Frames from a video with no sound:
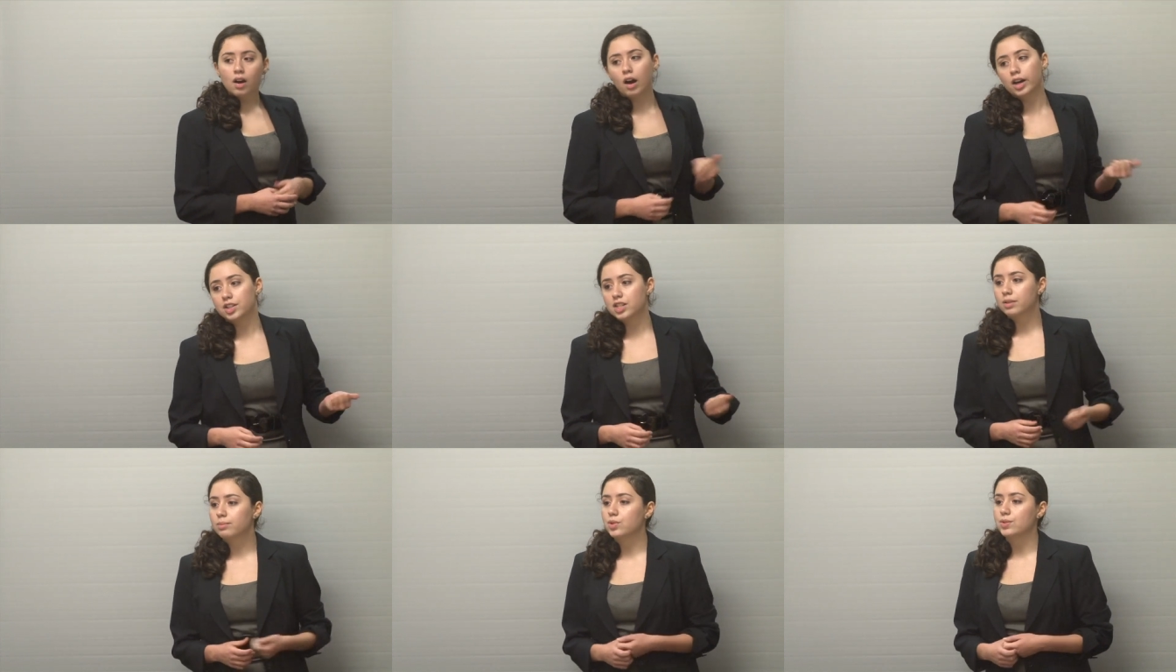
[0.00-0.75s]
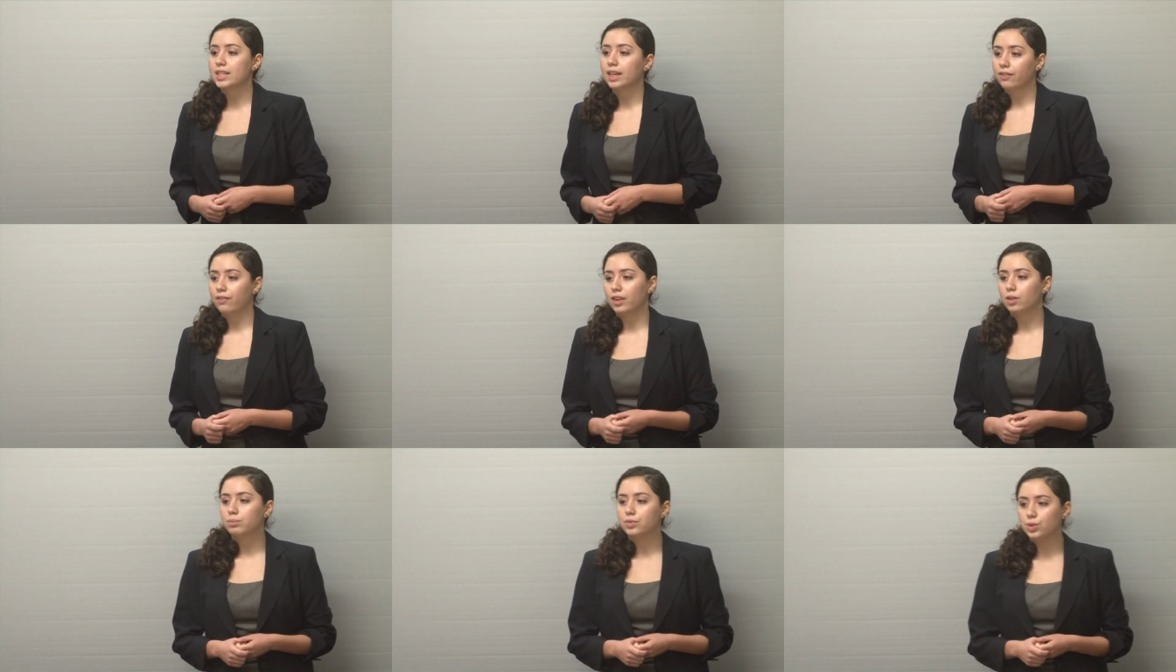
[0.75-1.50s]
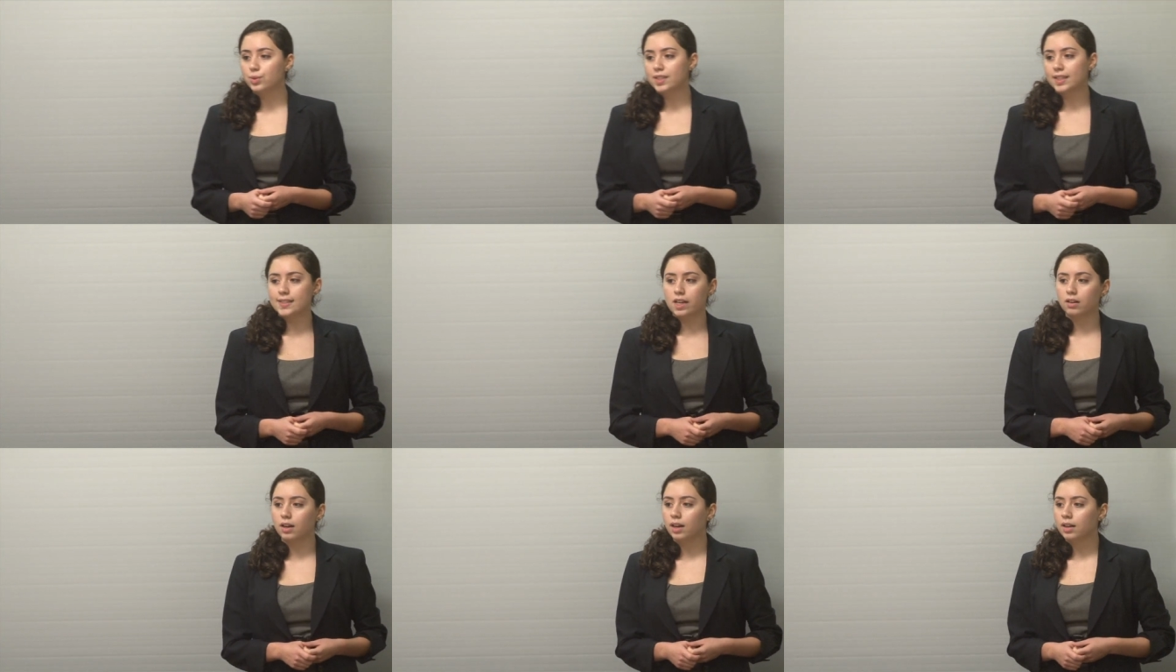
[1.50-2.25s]
Art, music, film, news,
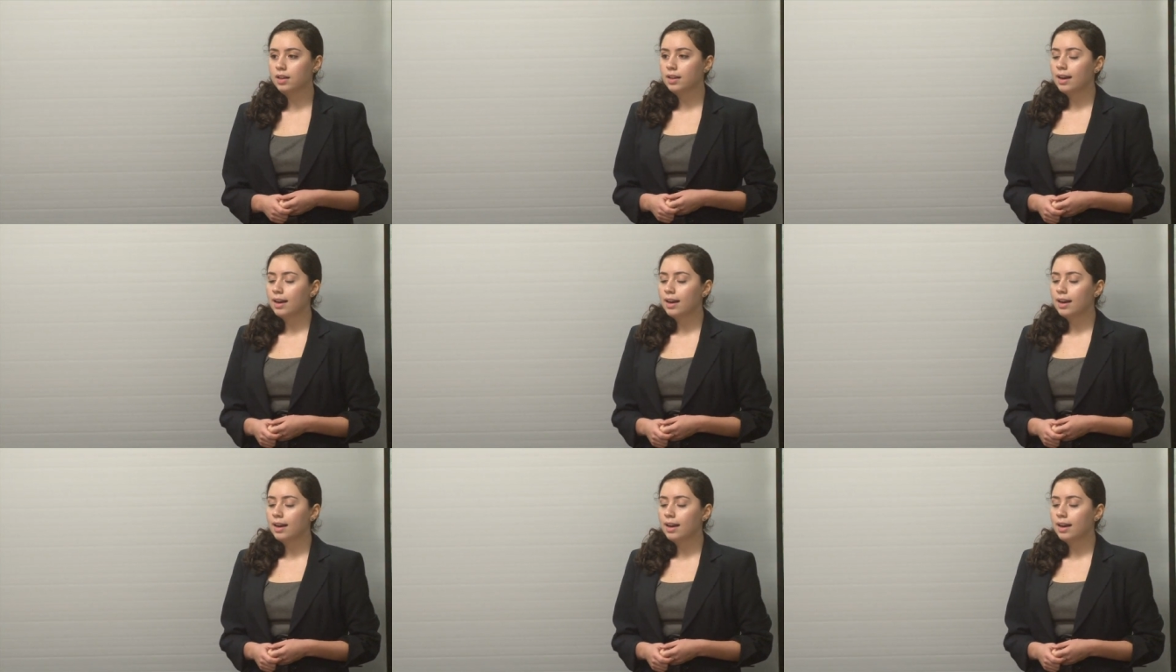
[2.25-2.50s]
etc.